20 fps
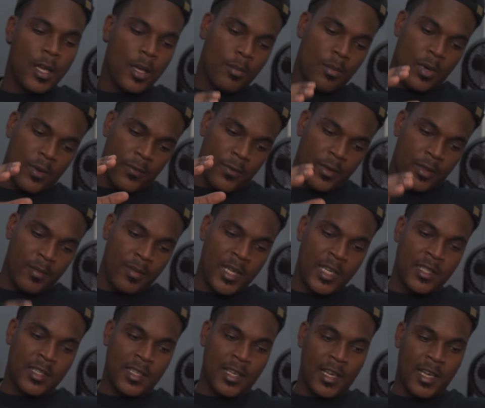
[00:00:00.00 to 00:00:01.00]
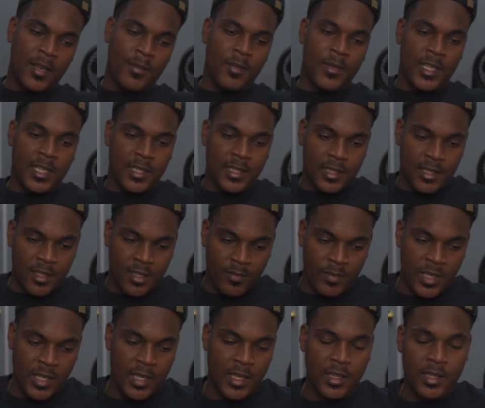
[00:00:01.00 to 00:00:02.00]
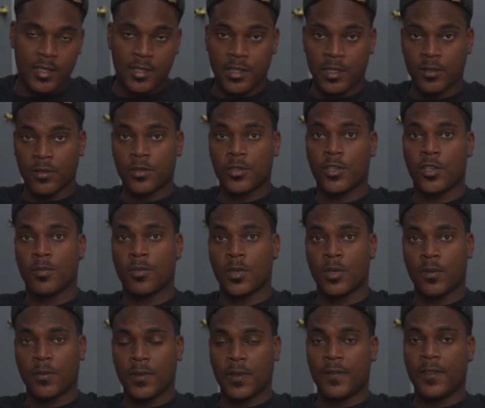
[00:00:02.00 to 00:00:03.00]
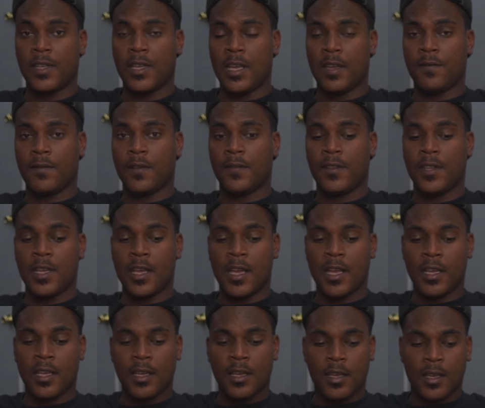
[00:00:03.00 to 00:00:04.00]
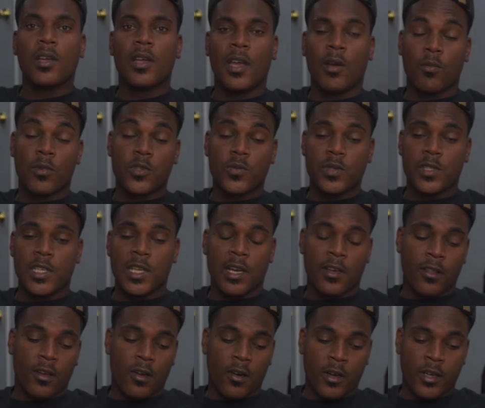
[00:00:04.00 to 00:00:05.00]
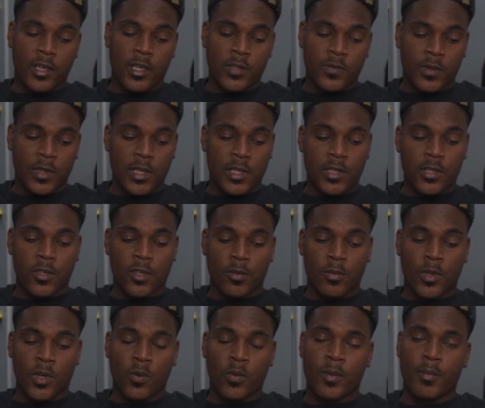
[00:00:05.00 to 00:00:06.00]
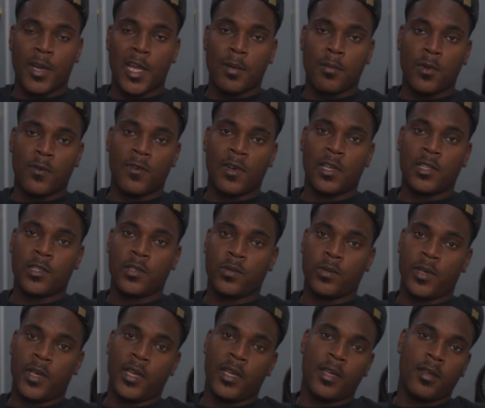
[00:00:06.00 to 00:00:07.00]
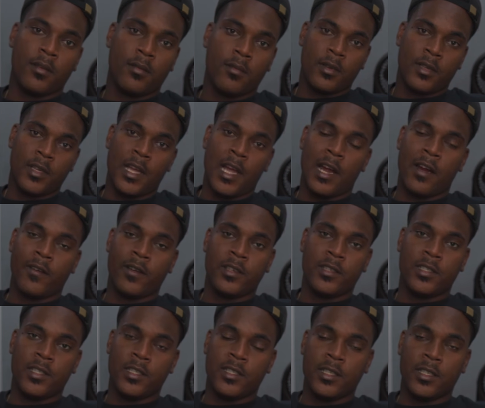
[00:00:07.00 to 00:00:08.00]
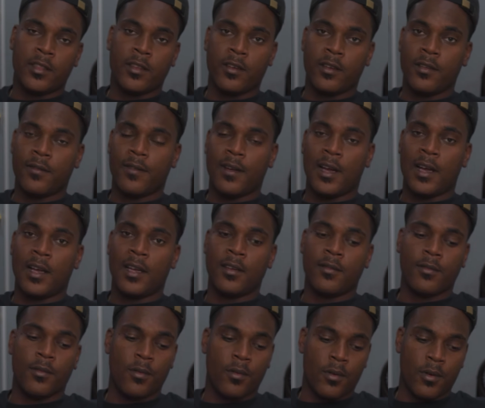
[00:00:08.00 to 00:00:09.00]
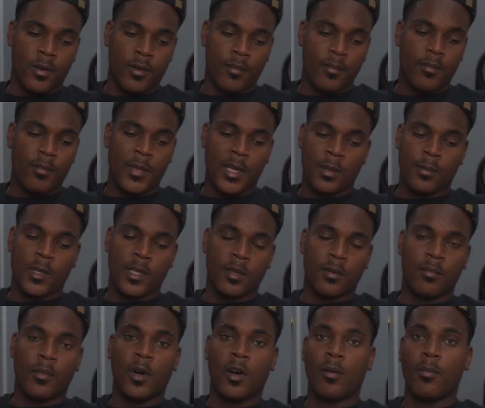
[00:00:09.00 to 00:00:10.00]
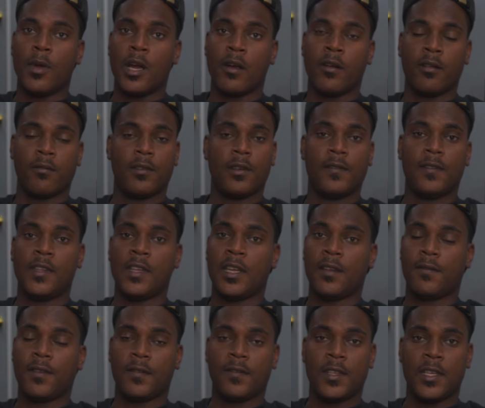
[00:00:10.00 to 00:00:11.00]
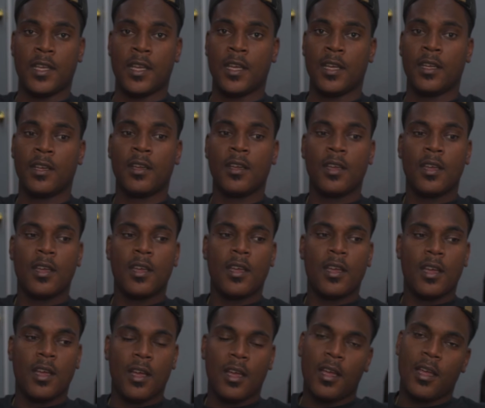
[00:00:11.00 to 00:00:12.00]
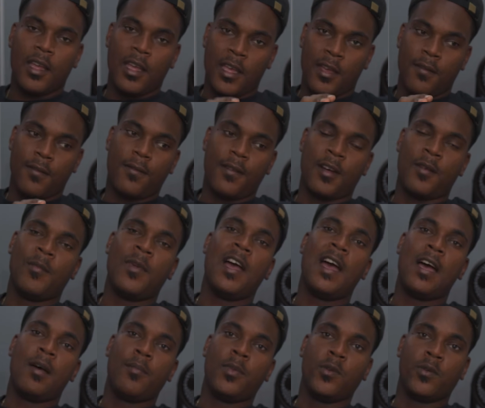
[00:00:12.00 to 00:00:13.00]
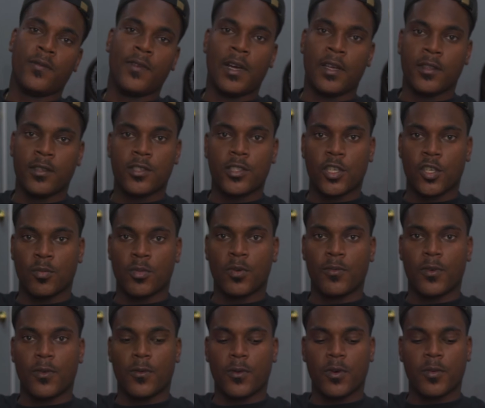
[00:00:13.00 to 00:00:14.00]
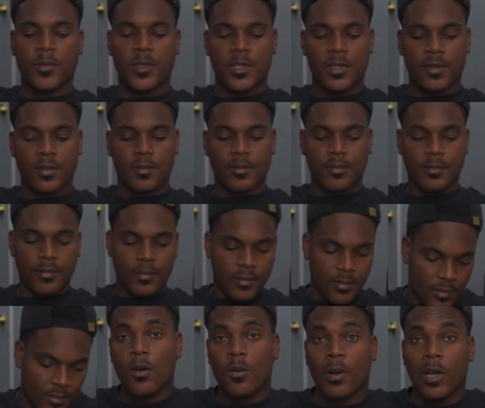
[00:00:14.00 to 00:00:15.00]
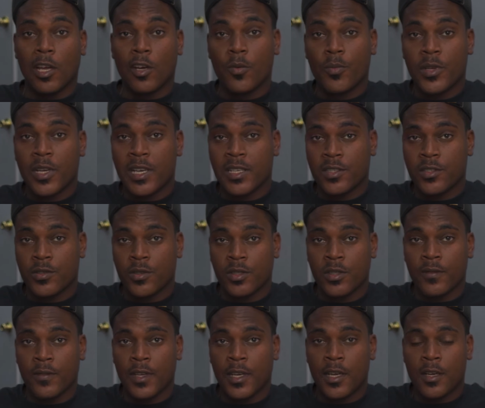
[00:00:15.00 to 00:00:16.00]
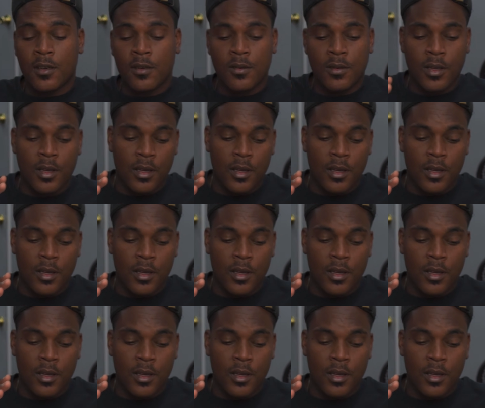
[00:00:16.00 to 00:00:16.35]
But for the meantime, this is going to be it, the single turbo 5858. And once we see how the car does with this turbo, we might move on to a Garrett GT35 or maybe a ball bearing 5858 if I'm happy with how this turbo performs. Well, I hope you guys enjoyed the video.